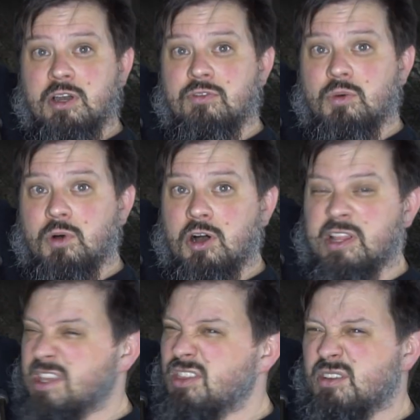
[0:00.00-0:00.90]
off the wall
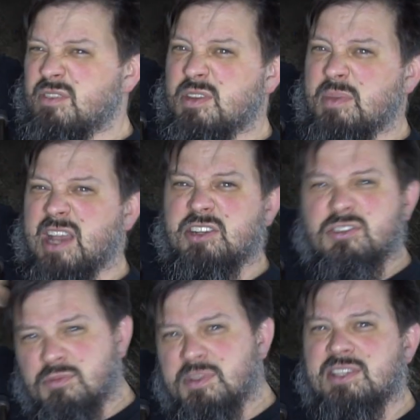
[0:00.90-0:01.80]
like 30 feet back,
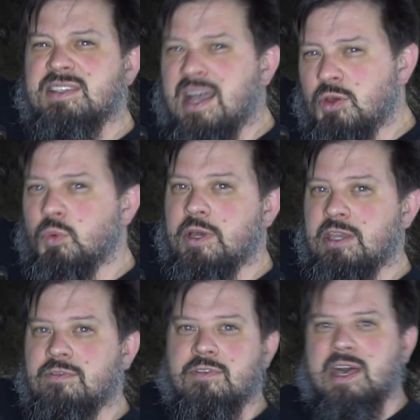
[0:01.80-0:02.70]
just from the sound
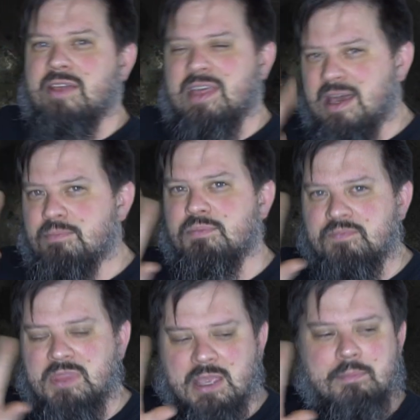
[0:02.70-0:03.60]
wave, that
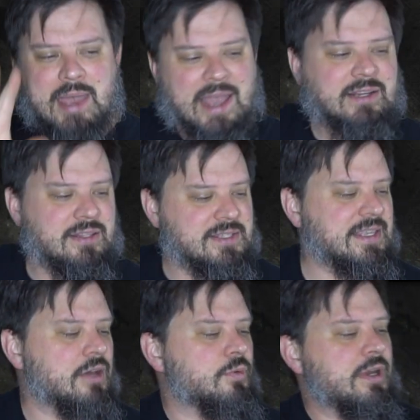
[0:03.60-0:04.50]
impact of the
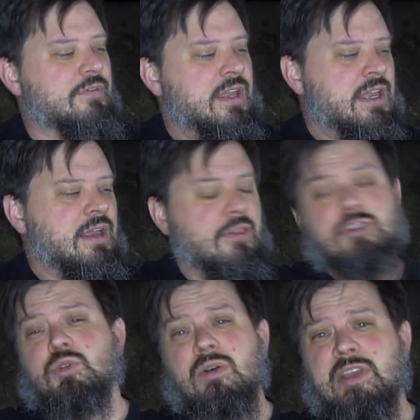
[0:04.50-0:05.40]
sound wave.
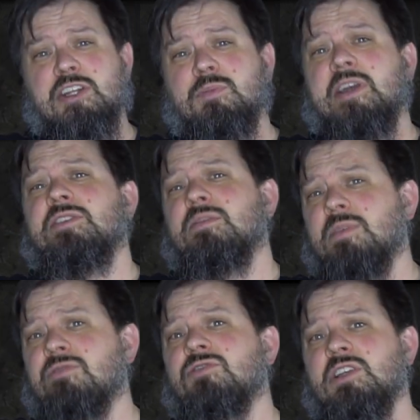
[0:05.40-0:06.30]
Those 12 gauge blanks can
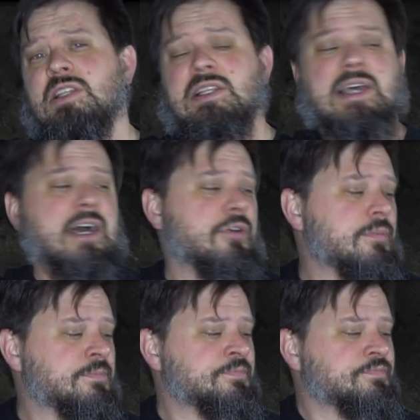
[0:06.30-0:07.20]
be really loud.
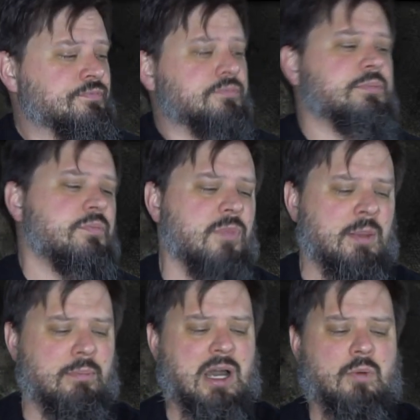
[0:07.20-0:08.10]

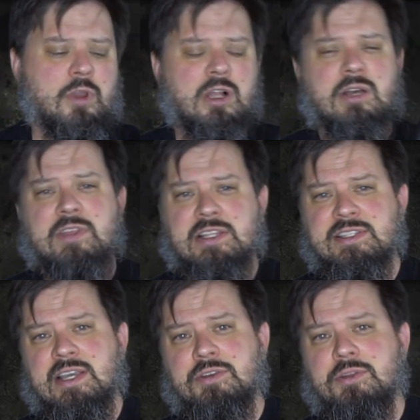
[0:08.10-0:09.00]
But we all love that
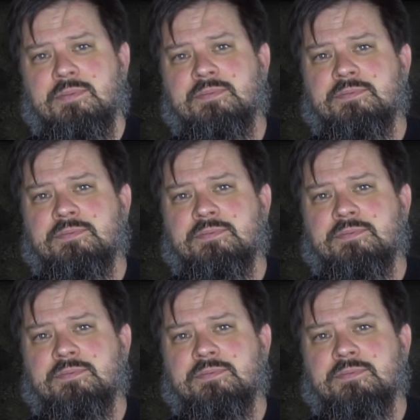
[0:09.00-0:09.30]
sound.